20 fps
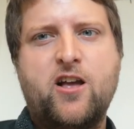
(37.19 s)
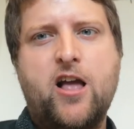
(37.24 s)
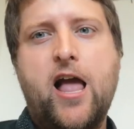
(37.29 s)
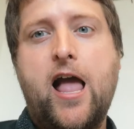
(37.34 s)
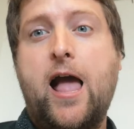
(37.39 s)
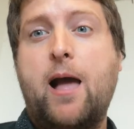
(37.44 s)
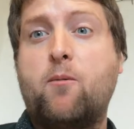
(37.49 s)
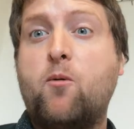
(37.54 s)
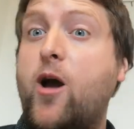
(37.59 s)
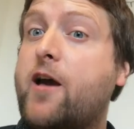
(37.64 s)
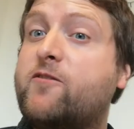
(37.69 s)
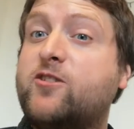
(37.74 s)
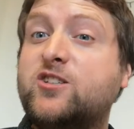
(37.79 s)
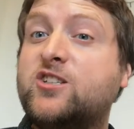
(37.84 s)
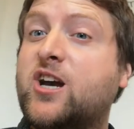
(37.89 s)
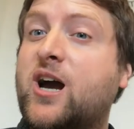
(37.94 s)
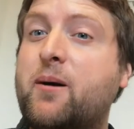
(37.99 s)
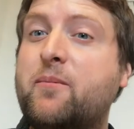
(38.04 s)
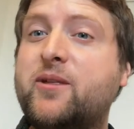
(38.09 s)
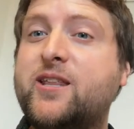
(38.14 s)
at whatever
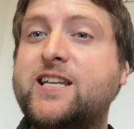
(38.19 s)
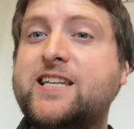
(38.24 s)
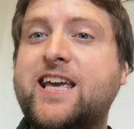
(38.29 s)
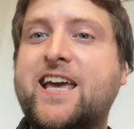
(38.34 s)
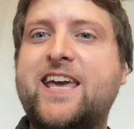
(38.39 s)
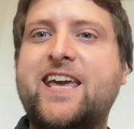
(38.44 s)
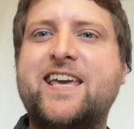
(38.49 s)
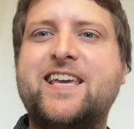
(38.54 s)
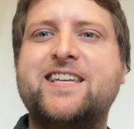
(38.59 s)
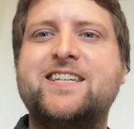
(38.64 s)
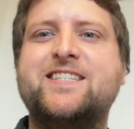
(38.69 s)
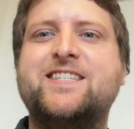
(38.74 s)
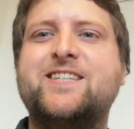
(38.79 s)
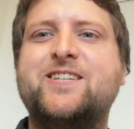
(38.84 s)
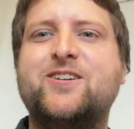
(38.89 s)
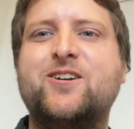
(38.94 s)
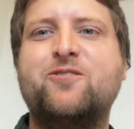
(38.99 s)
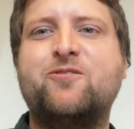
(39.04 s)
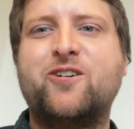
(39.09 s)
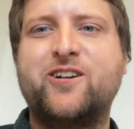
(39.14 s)
time of the day it is that
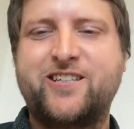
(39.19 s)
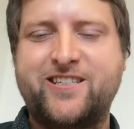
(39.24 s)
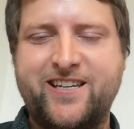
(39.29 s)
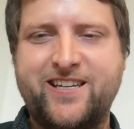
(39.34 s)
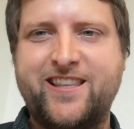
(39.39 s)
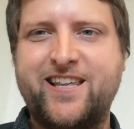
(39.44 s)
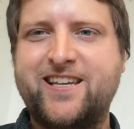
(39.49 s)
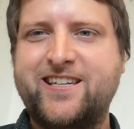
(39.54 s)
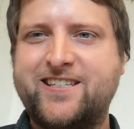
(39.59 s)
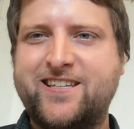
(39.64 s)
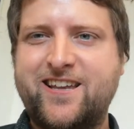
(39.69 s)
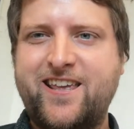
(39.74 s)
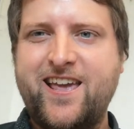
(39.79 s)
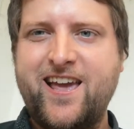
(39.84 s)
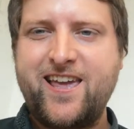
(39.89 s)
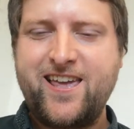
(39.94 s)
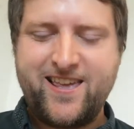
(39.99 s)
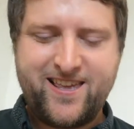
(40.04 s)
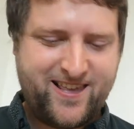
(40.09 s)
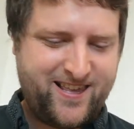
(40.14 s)
you're watching this,
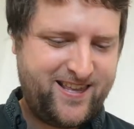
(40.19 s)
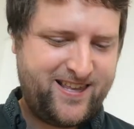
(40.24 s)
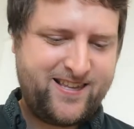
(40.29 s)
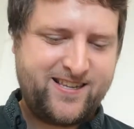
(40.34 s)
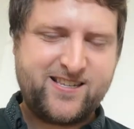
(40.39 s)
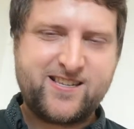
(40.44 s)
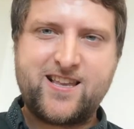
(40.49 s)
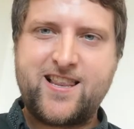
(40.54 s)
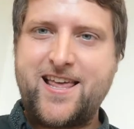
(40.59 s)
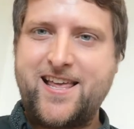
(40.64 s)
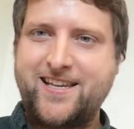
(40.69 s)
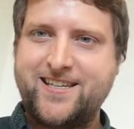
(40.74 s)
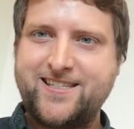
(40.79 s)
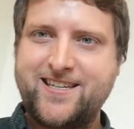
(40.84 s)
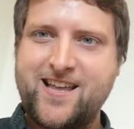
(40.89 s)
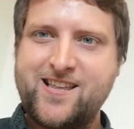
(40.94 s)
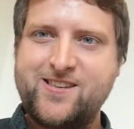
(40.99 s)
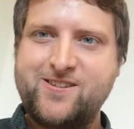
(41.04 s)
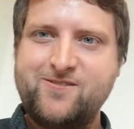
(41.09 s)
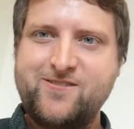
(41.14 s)
okay? So let's
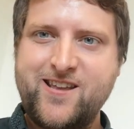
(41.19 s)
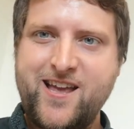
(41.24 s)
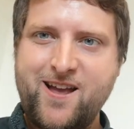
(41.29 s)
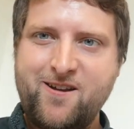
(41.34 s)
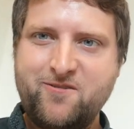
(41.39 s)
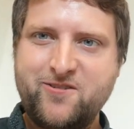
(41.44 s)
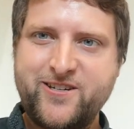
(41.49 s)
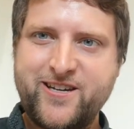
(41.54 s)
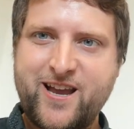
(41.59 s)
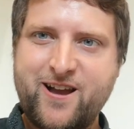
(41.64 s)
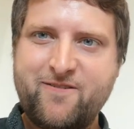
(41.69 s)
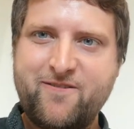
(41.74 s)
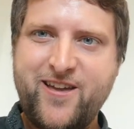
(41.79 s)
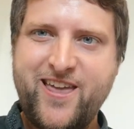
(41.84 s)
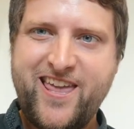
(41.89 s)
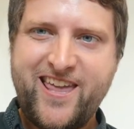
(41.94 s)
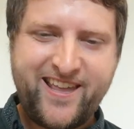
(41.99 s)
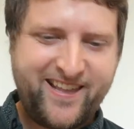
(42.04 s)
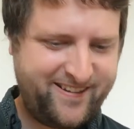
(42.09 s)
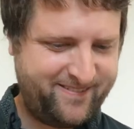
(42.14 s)
settle down, shall we?